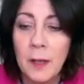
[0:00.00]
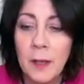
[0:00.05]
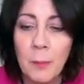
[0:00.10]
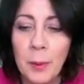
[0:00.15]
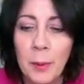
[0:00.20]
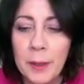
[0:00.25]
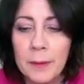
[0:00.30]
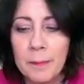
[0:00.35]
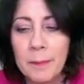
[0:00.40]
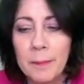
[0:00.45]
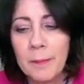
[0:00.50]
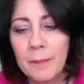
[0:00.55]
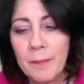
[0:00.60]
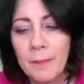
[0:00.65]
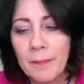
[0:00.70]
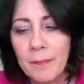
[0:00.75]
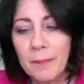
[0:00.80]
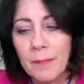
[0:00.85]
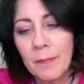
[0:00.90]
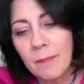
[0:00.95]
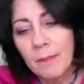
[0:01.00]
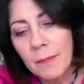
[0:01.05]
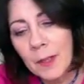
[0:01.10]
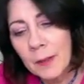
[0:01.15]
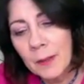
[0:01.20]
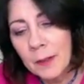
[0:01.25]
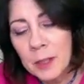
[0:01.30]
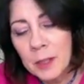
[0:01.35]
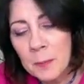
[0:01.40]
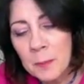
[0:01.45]
But
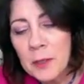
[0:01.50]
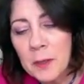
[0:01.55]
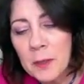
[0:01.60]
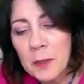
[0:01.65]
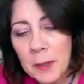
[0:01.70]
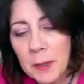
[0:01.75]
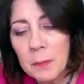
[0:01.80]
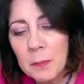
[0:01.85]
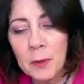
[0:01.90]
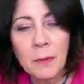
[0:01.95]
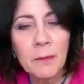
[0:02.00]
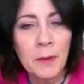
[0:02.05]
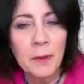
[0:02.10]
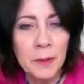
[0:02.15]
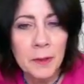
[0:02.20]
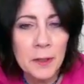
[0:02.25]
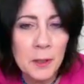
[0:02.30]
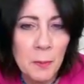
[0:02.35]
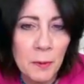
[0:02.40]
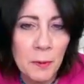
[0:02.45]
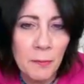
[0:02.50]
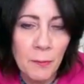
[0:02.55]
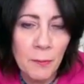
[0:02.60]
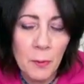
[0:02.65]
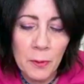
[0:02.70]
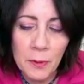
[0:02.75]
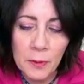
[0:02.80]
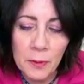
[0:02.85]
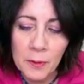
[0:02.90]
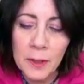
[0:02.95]
especially people who've done this
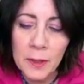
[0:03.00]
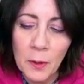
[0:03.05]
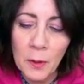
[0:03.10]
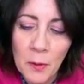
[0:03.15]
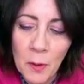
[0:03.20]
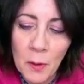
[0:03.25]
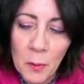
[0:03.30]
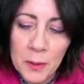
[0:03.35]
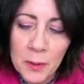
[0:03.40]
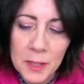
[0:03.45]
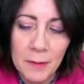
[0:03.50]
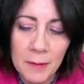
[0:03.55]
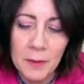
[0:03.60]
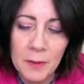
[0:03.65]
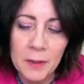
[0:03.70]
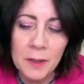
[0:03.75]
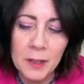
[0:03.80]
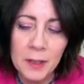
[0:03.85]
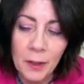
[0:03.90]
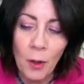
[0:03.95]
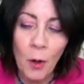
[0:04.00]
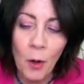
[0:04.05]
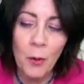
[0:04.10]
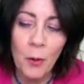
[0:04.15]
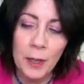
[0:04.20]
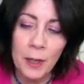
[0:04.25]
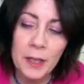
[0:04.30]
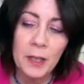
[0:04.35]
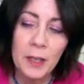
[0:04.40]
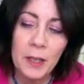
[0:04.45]
before, you don't always have to decode
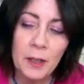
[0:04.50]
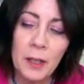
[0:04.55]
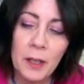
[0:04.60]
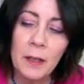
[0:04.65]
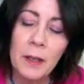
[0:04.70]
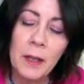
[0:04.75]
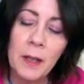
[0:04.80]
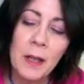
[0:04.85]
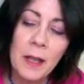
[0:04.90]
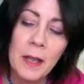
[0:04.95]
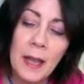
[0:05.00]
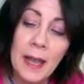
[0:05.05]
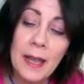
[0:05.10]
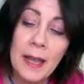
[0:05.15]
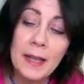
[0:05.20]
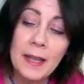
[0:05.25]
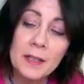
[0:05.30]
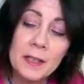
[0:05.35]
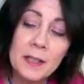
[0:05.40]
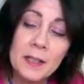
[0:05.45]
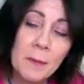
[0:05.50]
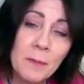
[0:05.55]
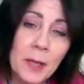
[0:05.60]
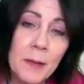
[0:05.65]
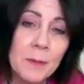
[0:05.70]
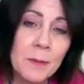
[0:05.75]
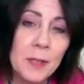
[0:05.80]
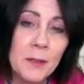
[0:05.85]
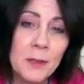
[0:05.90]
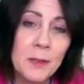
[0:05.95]
anything. And
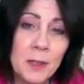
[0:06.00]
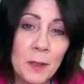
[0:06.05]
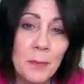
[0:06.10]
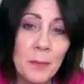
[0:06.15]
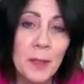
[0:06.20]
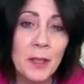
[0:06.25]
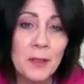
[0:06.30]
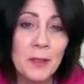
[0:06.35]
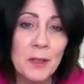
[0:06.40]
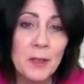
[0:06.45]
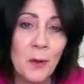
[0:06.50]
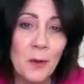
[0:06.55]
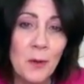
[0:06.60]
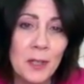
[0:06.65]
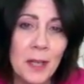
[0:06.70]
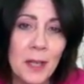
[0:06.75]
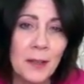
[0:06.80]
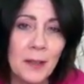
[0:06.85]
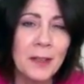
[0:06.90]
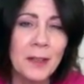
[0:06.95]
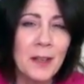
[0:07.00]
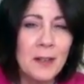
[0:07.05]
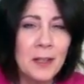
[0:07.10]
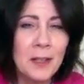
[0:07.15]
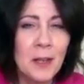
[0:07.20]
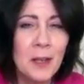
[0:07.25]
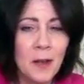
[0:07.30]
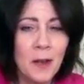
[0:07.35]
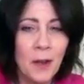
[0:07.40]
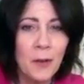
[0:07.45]
sometimes there's something associated, like there's
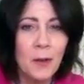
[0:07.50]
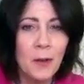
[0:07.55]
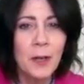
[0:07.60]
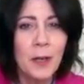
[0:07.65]
another